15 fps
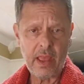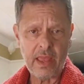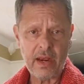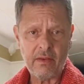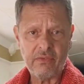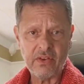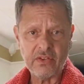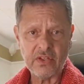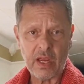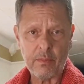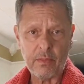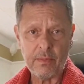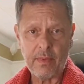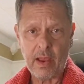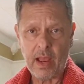and if
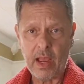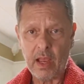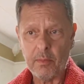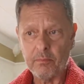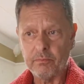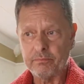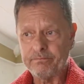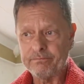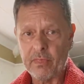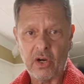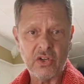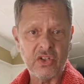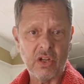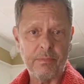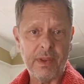some
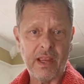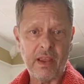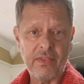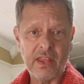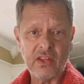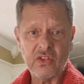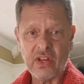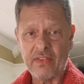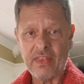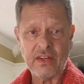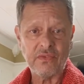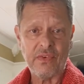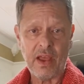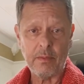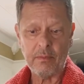are still pink on the inside,
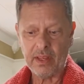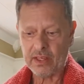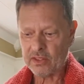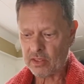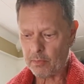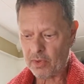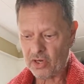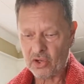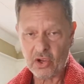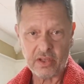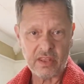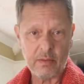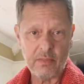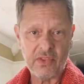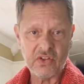that's fine because I'm going to
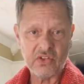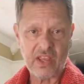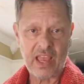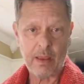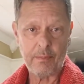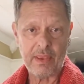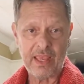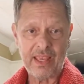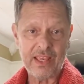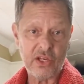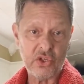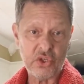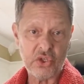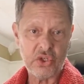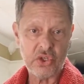cook them in the
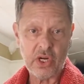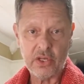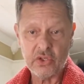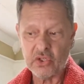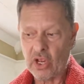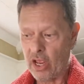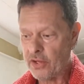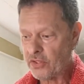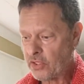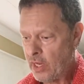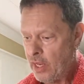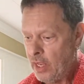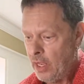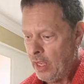Scampi-ish sauce.